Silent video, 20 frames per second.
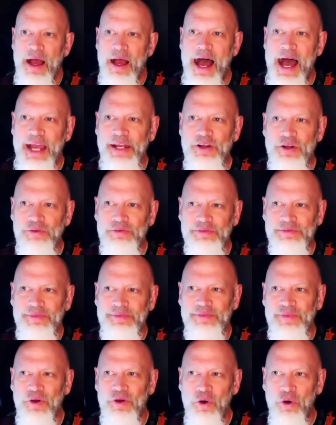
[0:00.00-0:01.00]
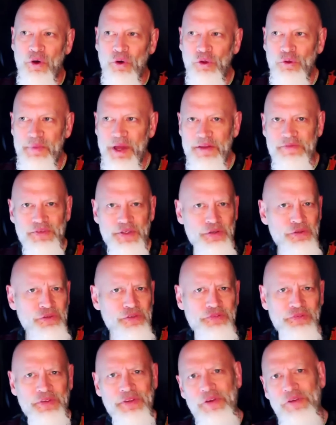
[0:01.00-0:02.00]
I don't hold my views
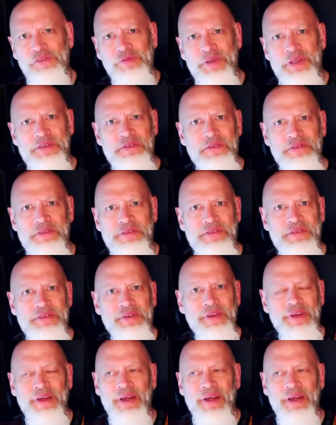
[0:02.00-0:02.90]
for those reasons.